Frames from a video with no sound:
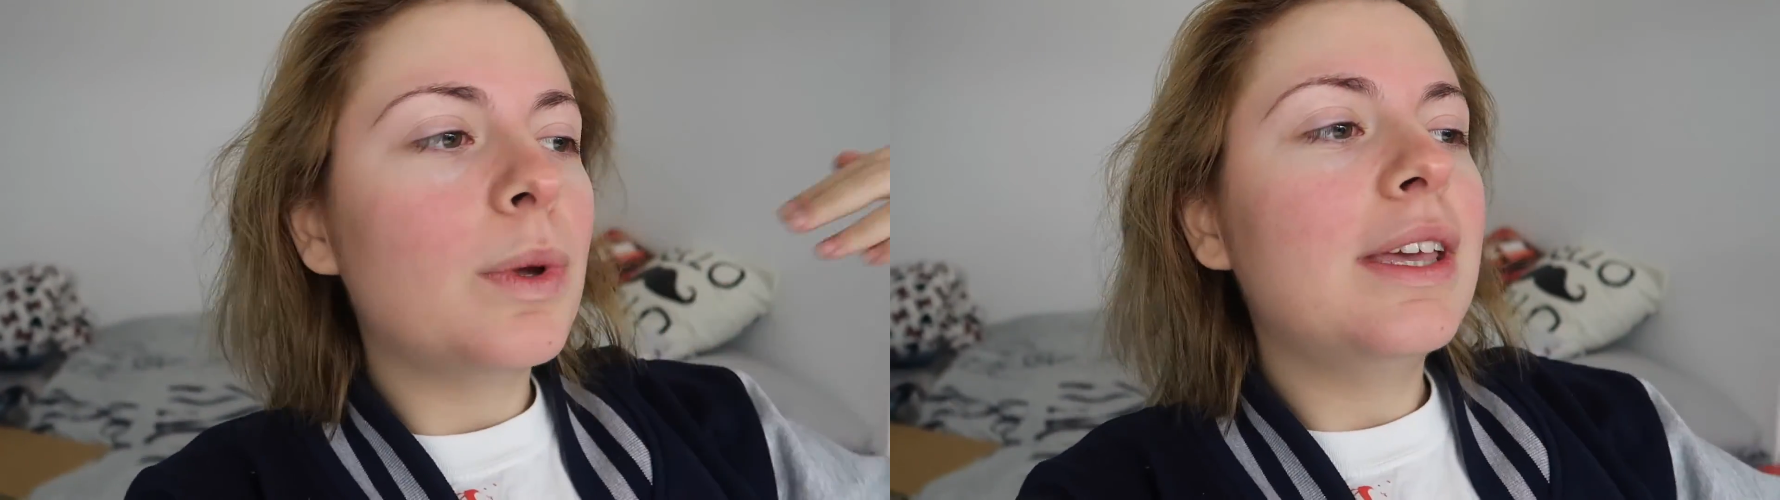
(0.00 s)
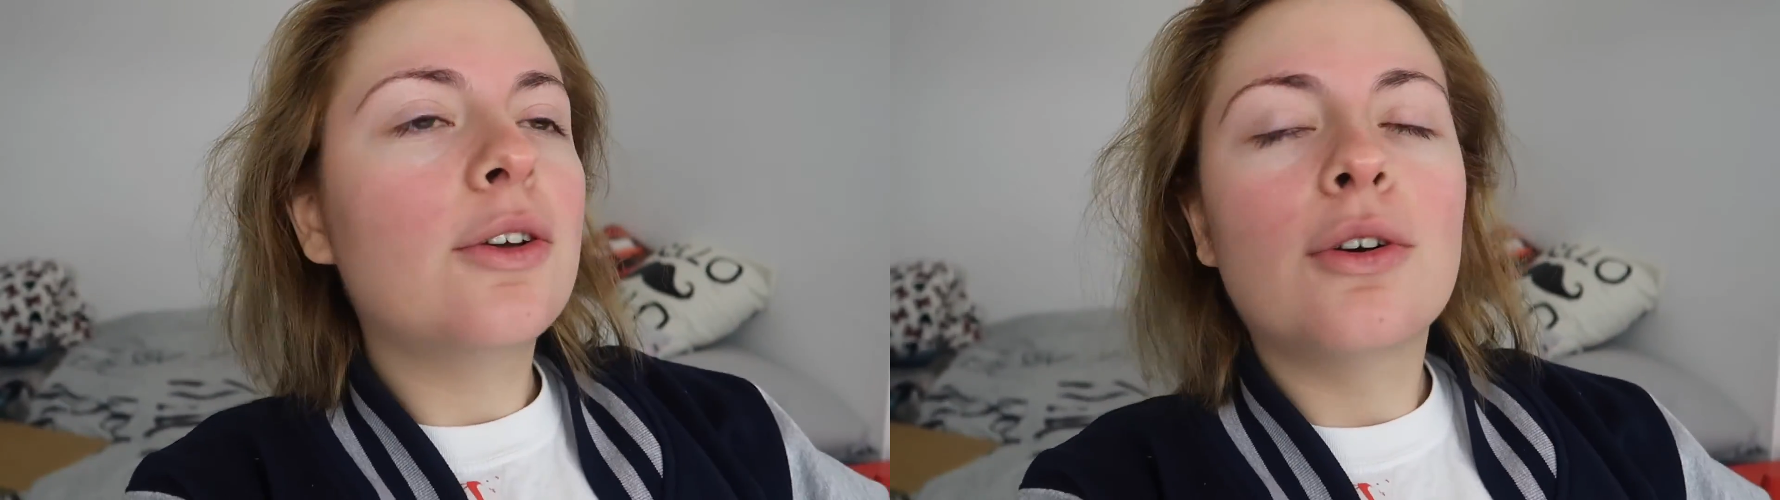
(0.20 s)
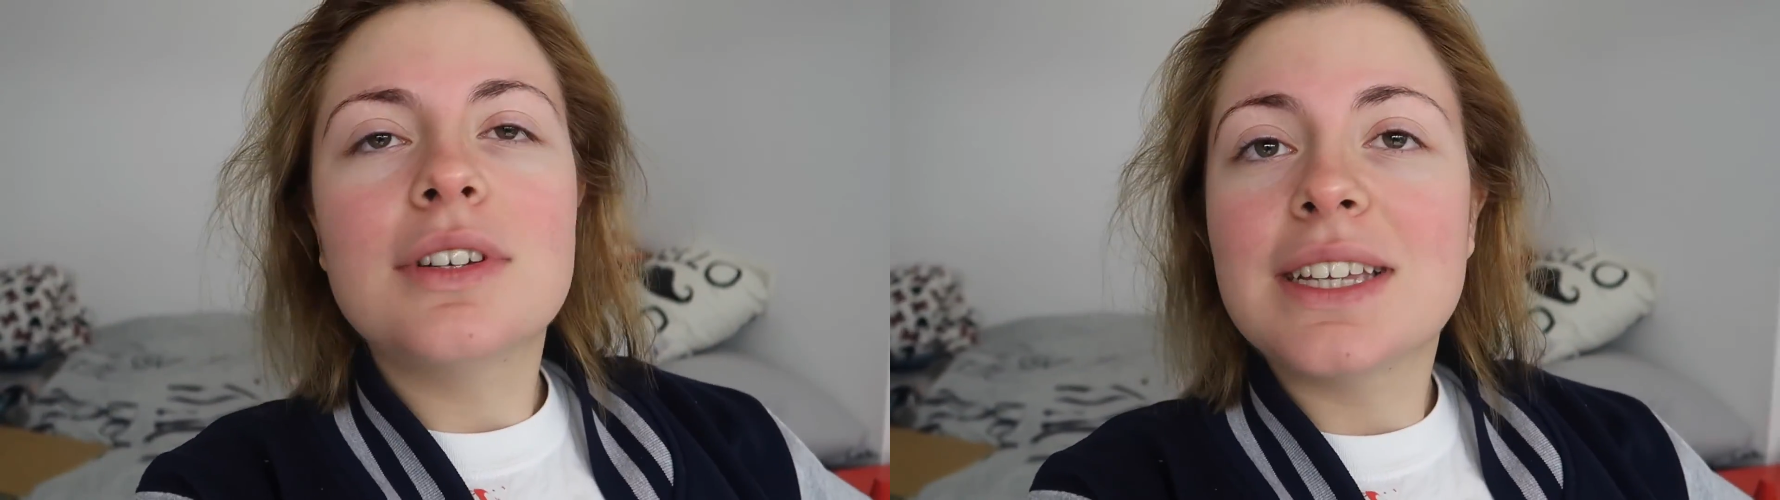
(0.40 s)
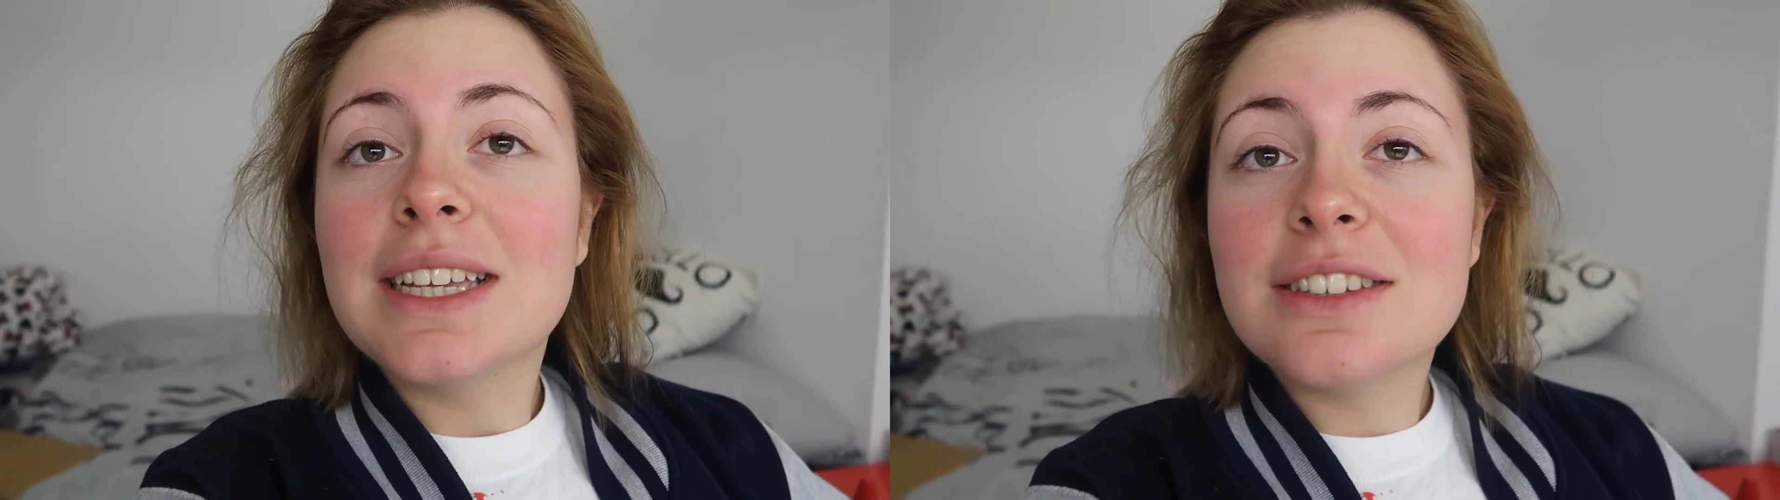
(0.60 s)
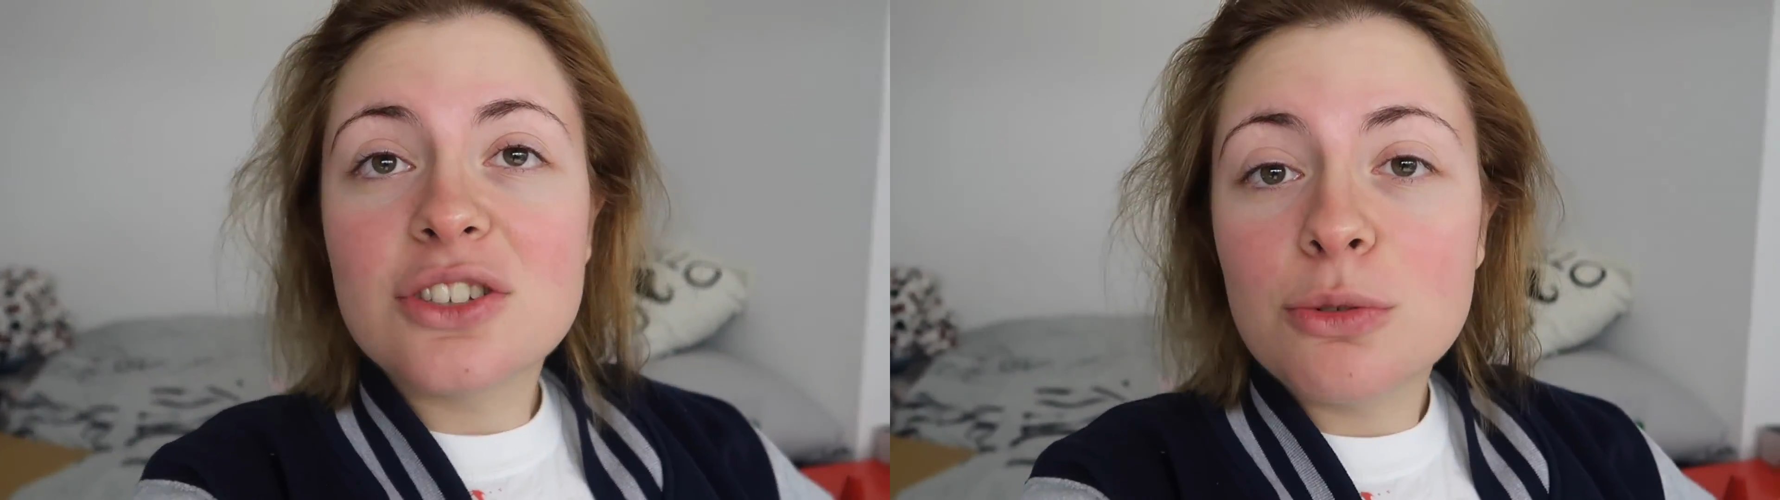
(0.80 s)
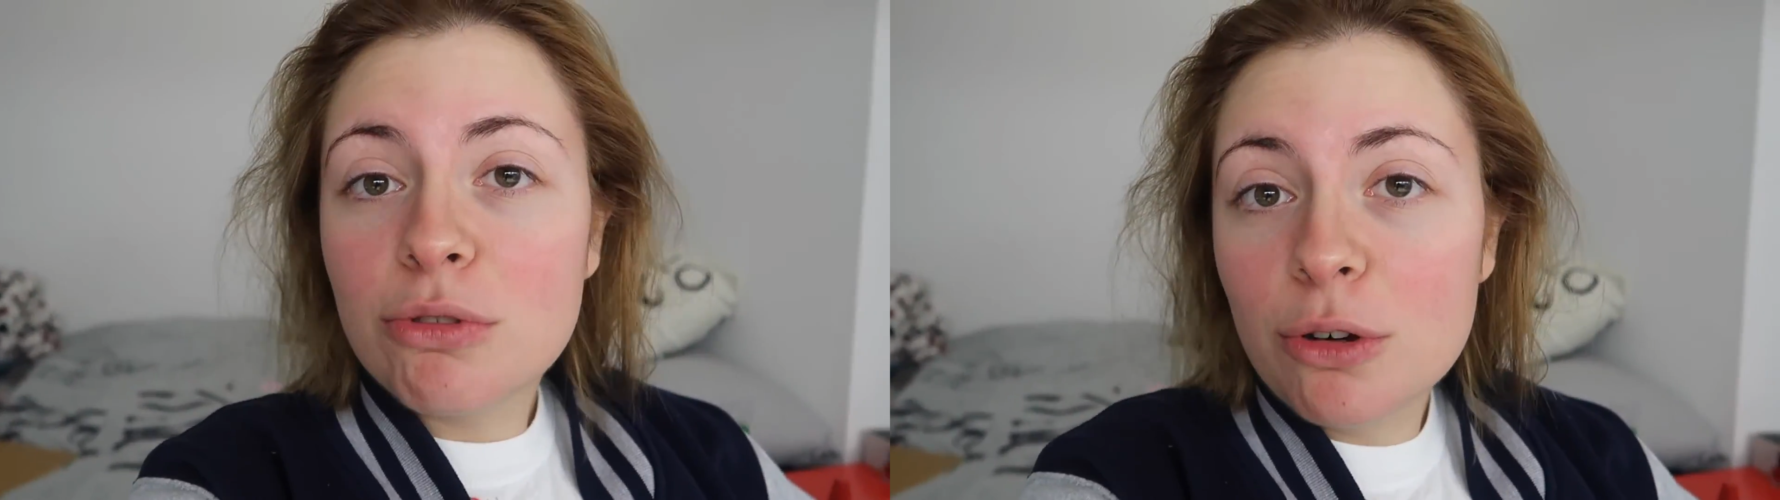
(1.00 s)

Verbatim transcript: we got tickets to